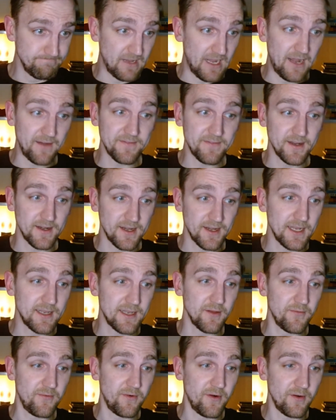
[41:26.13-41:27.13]
After
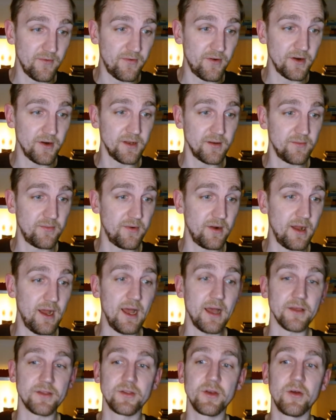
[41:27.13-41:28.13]
getting 14,
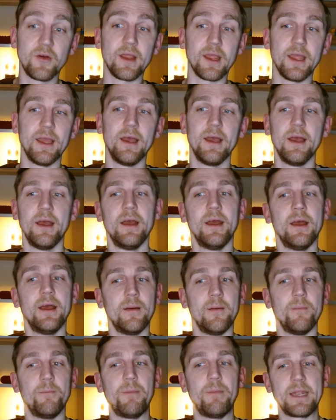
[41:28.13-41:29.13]
sorry,
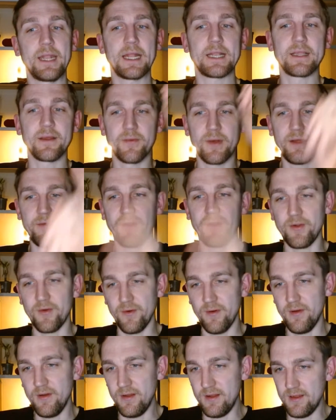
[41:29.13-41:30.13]
but that's a revenue.
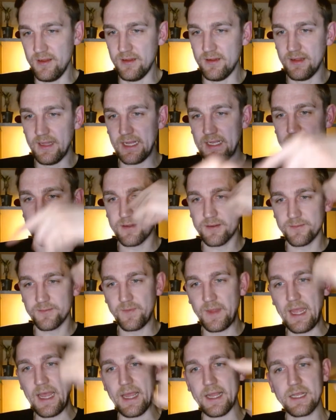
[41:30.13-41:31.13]
It's
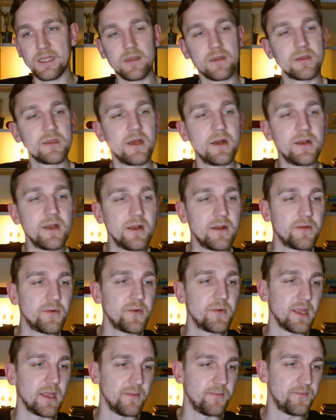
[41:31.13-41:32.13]

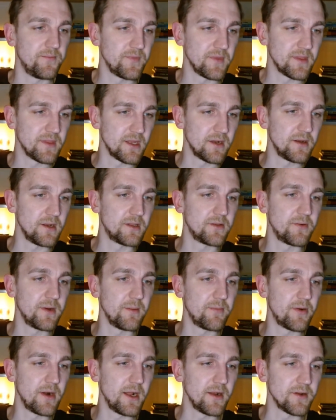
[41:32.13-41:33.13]
33
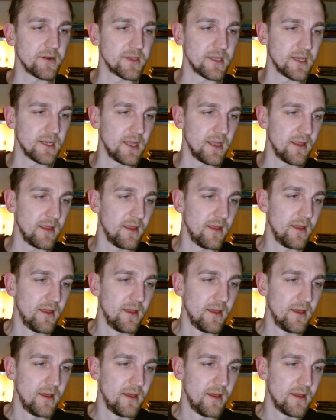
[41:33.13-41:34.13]
products a day,
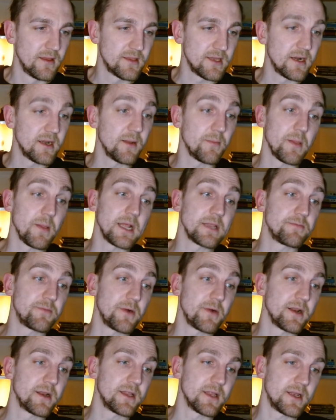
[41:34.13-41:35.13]
30 plus
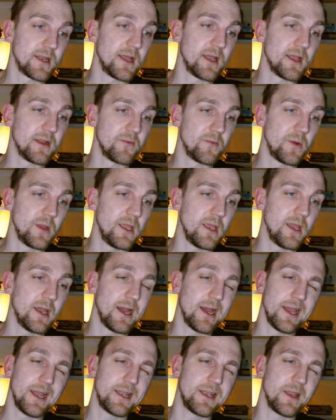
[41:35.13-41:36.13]
products a day, and
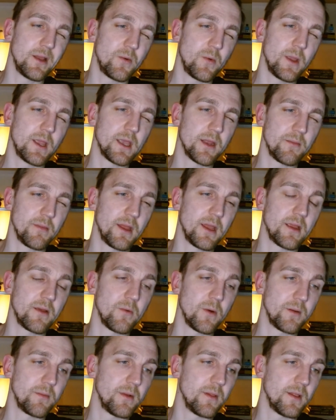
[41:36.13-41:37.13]
I think we can make
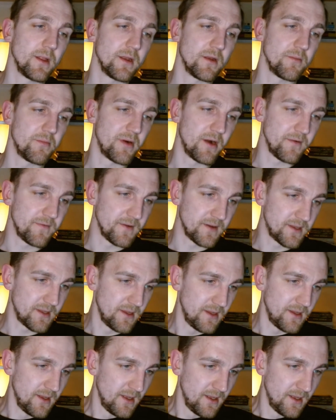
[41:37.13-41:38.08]
1 million in profits.